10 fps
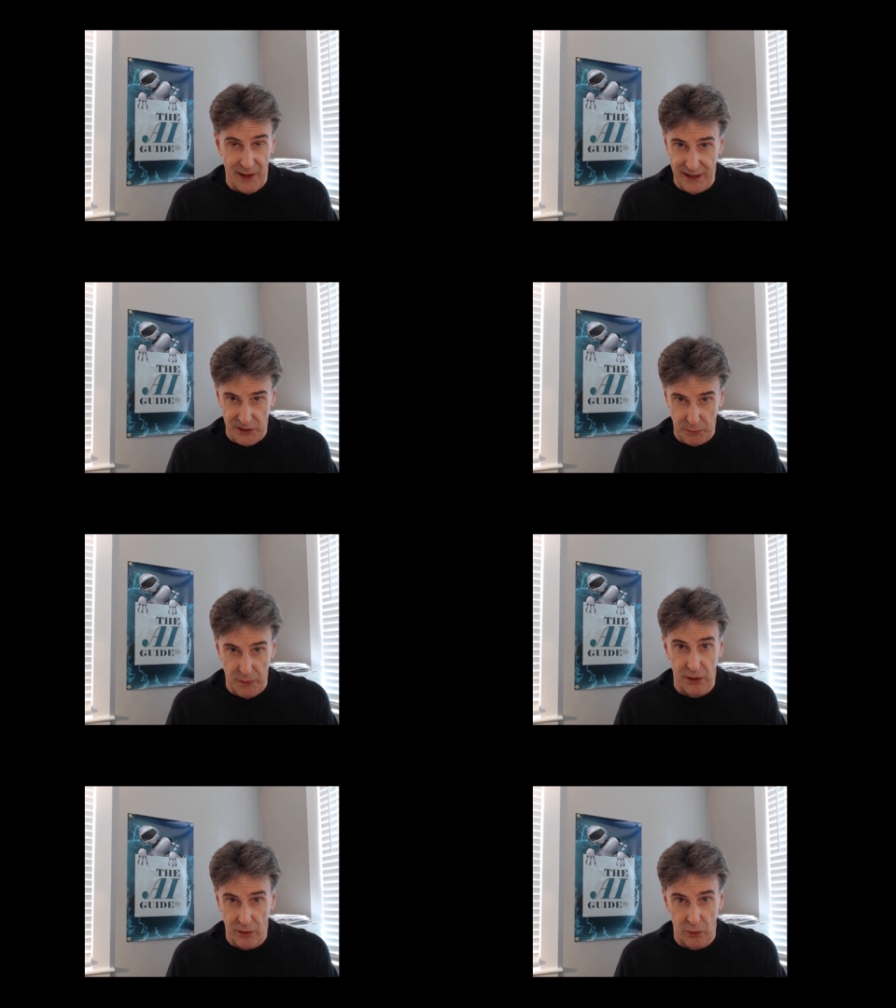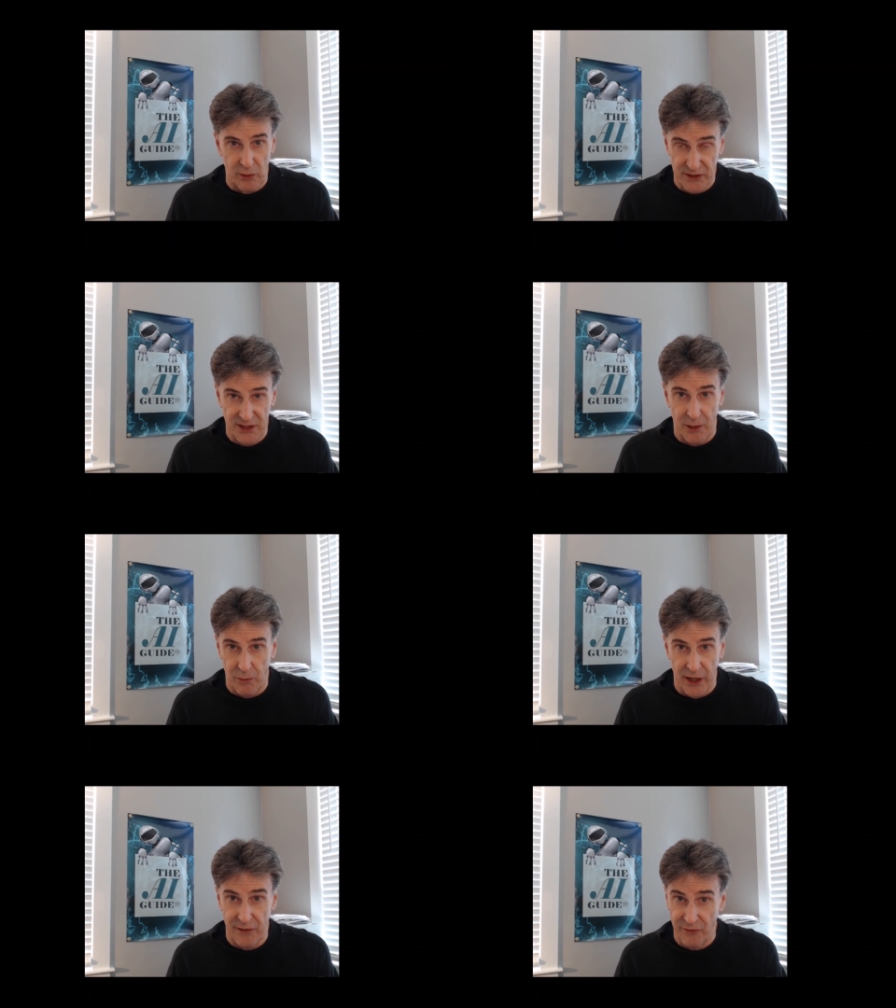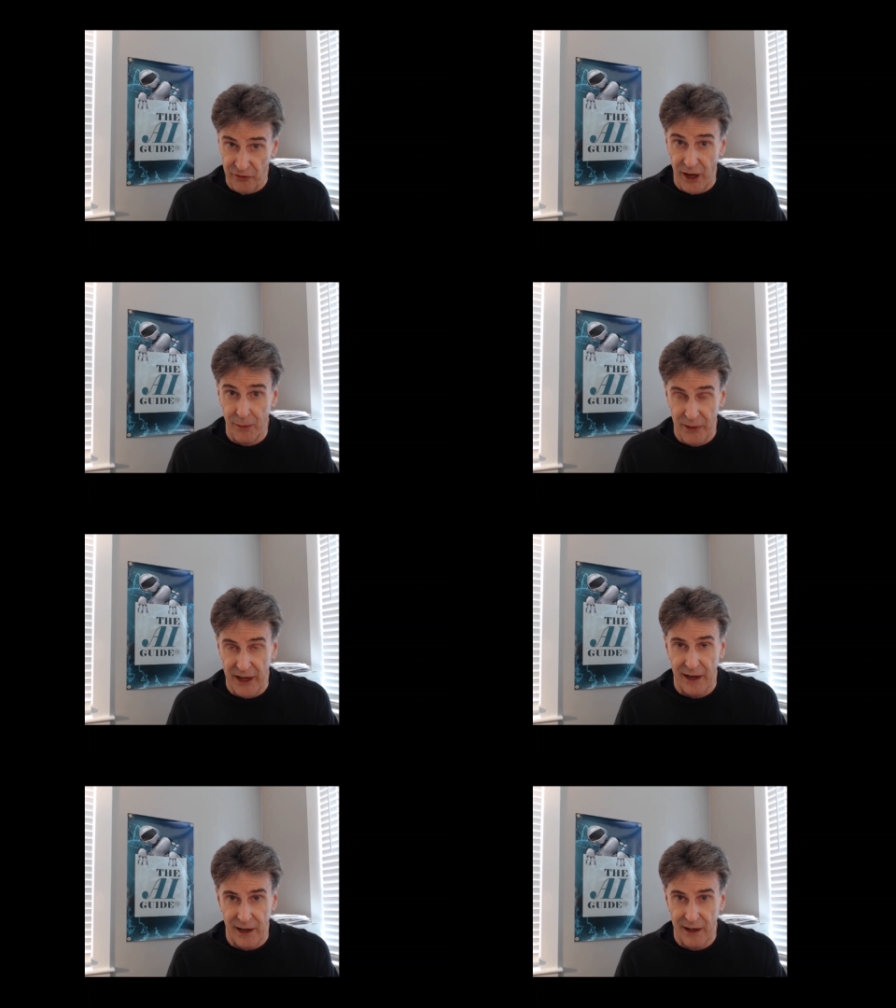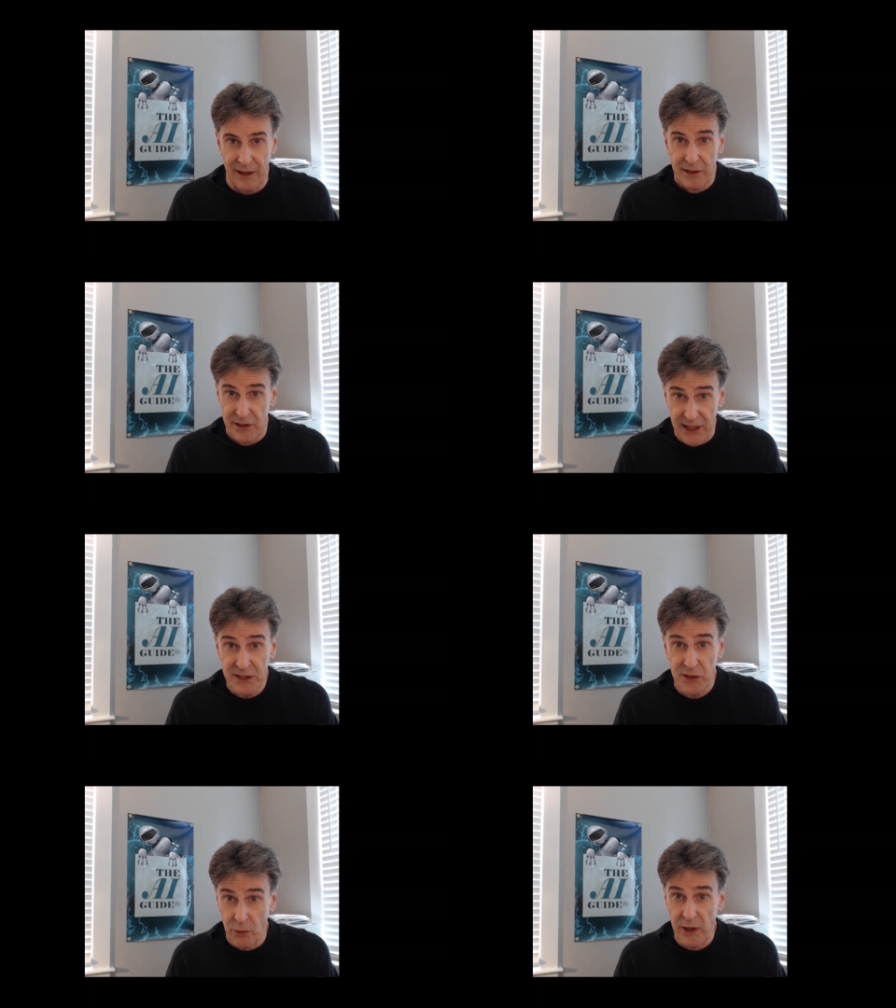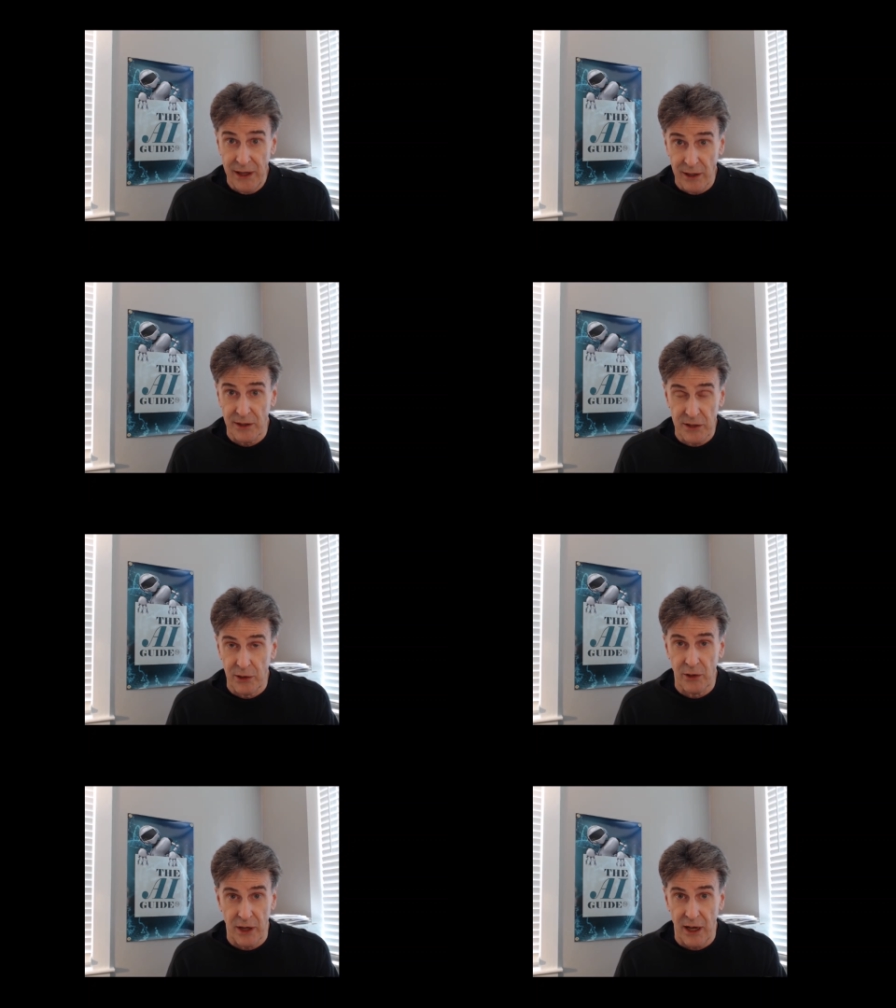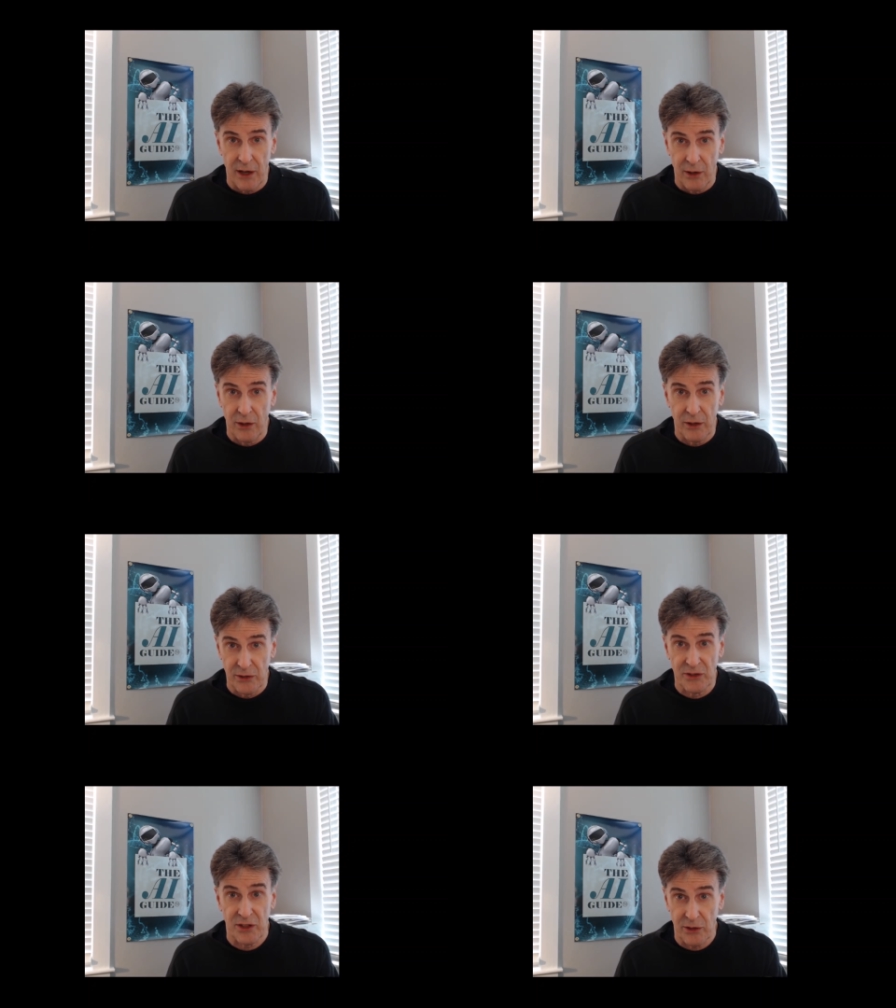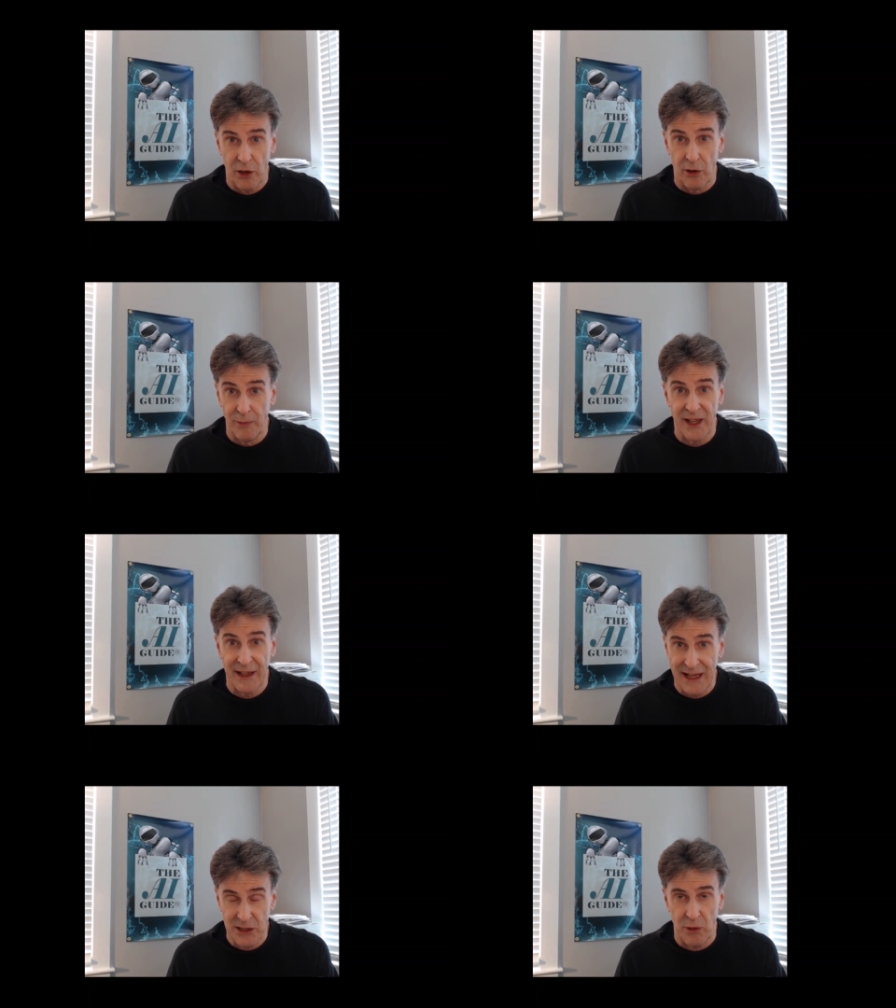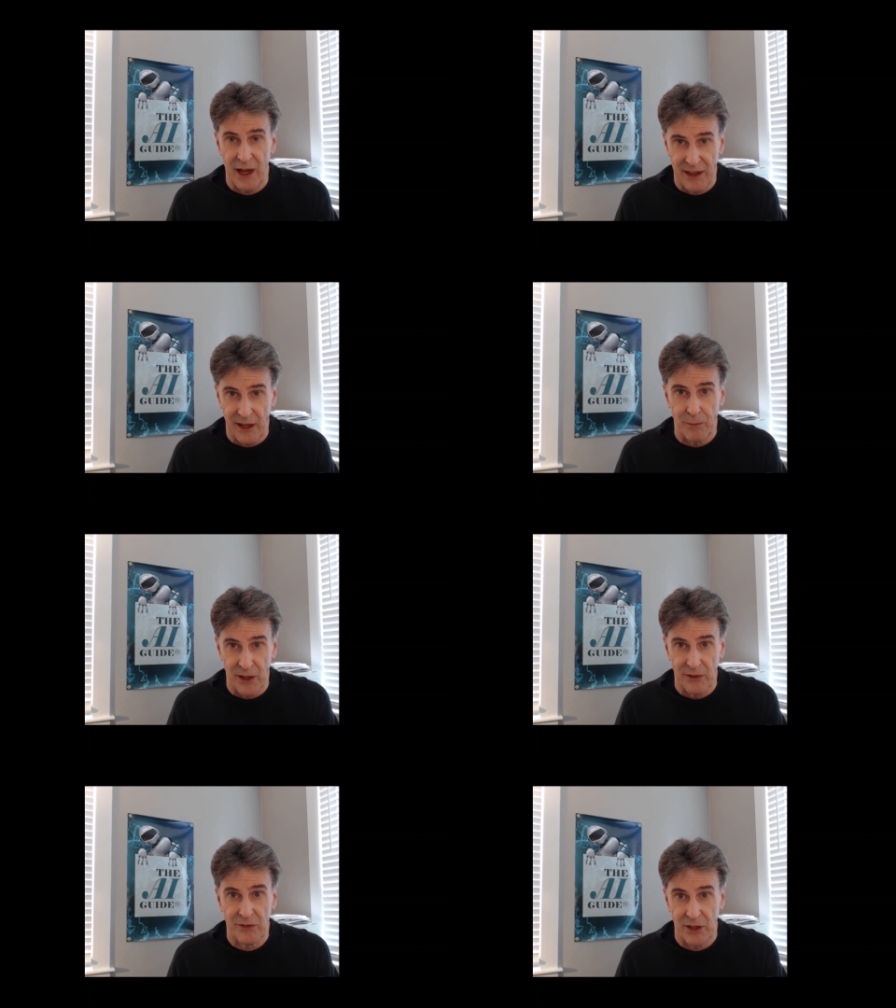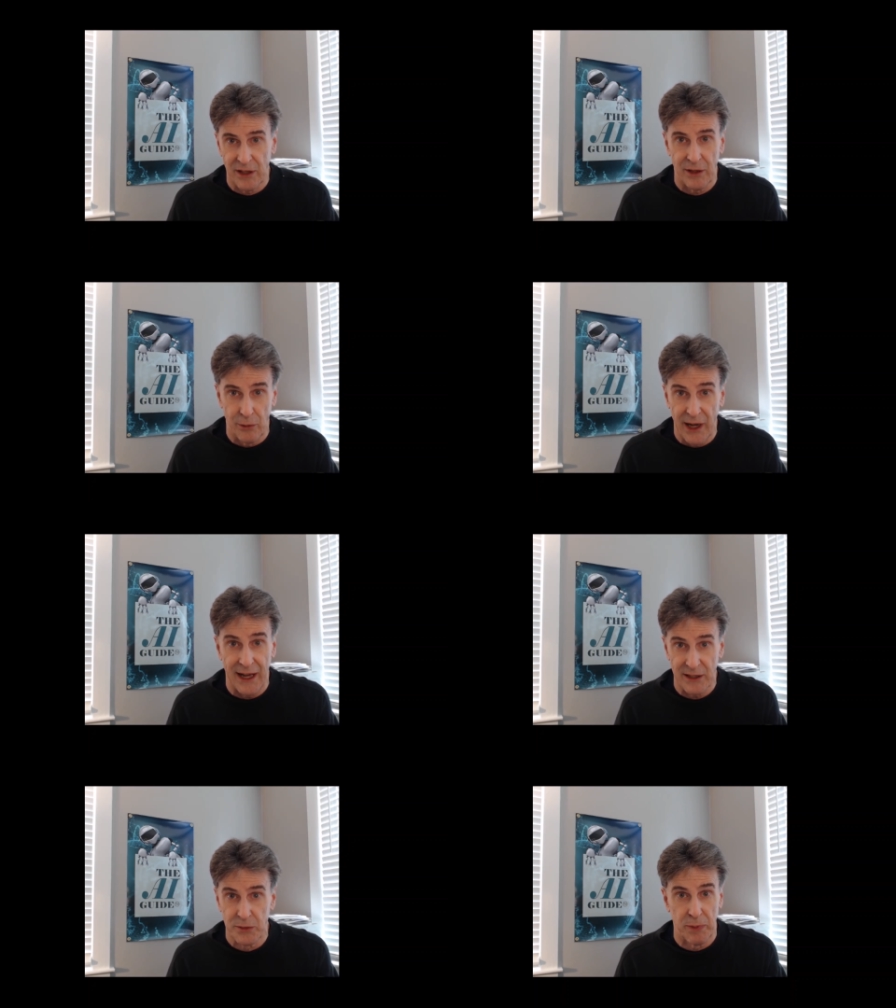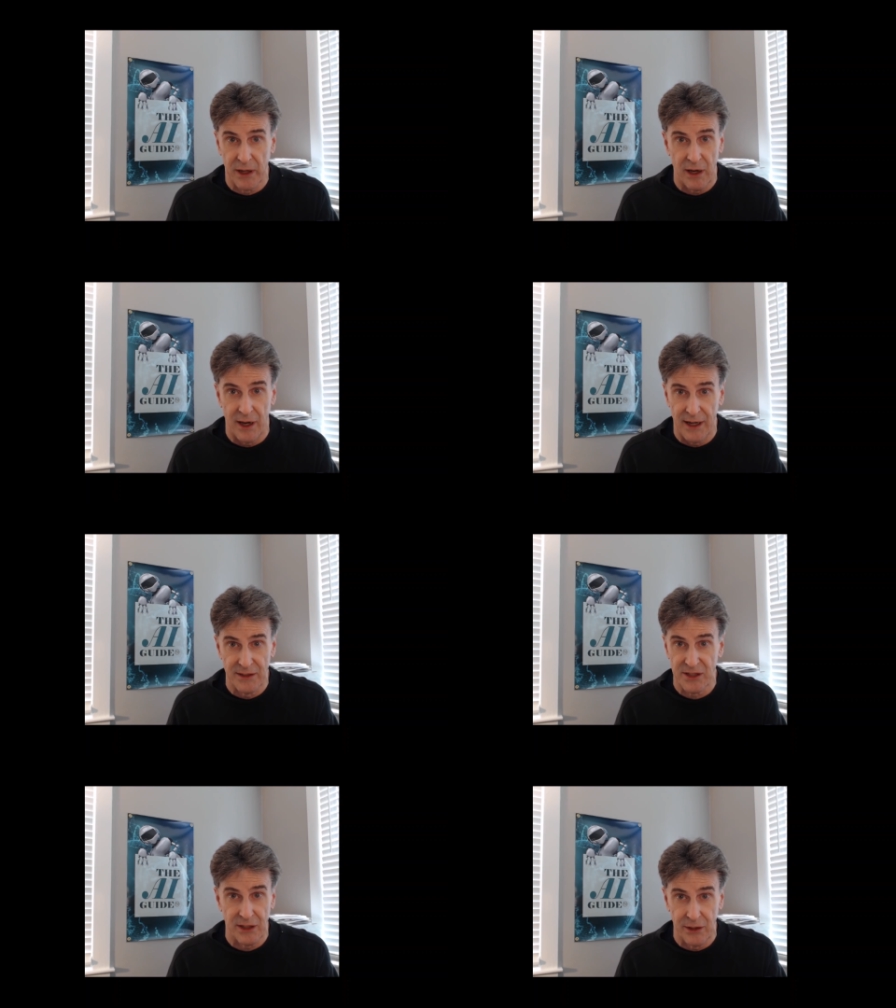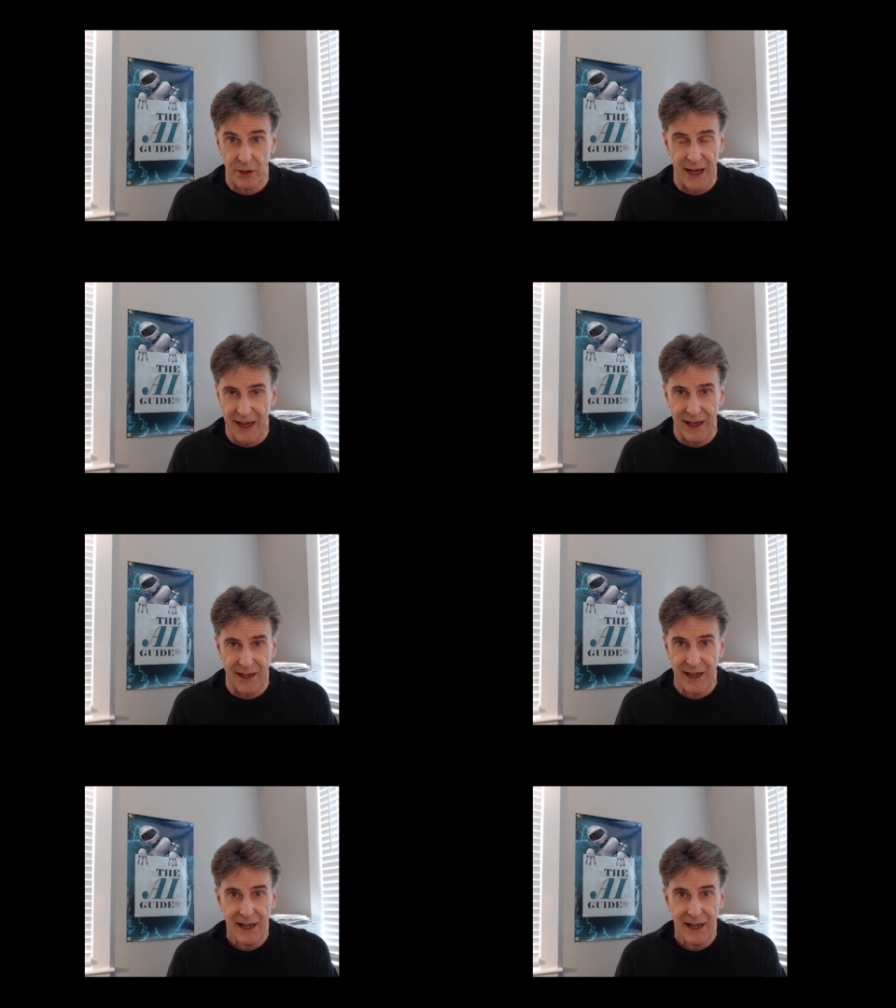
I spoke with someone from there just a week or two ago who told me that's why they moved to the US, because the UK